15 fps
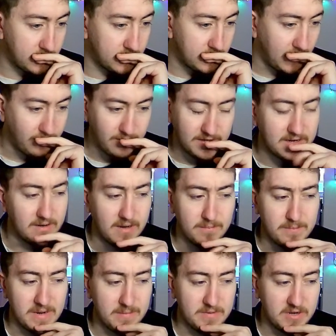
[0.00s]
I reckon
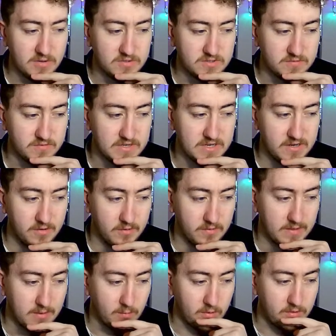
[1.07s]
I'd maybe go Savinho
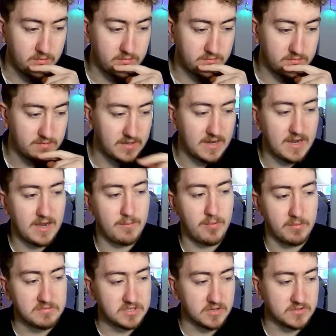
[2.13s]
on that one. Yeah, I'd
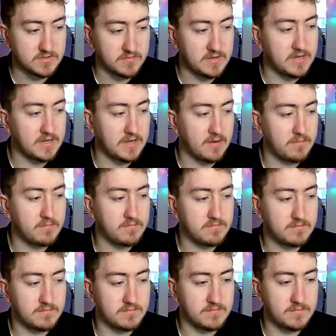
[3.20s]
probably go Savinho.
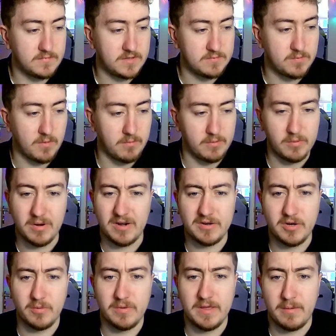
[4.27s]
That's probably where
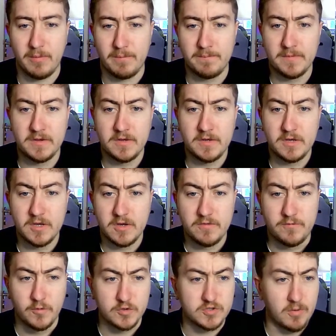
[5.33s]
I'd go with that one.
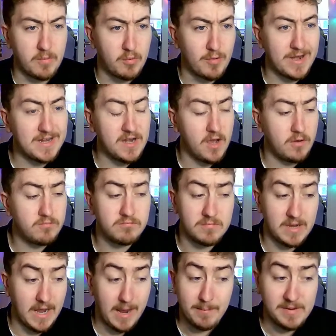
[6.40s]
Thoughts on Moreno?
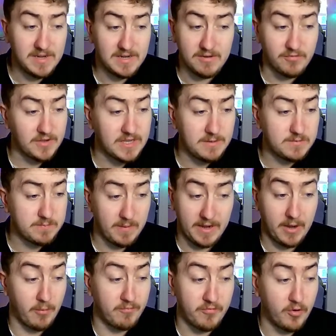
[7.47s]
I mean, if he keeps
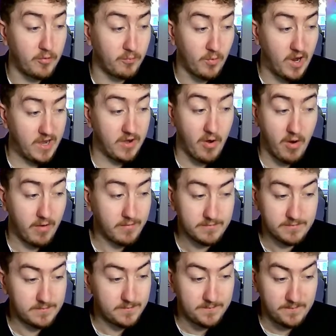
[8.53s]
playing up front, why not?
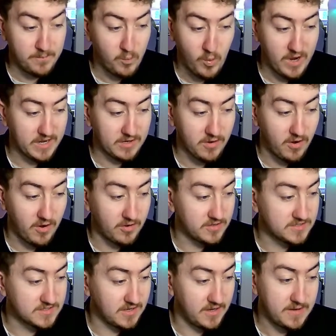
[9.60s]
Why not,
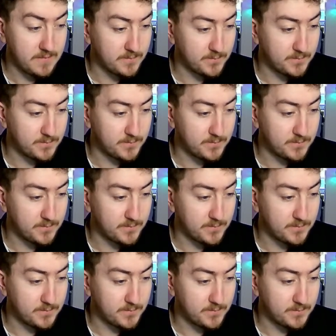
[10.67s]
honestly?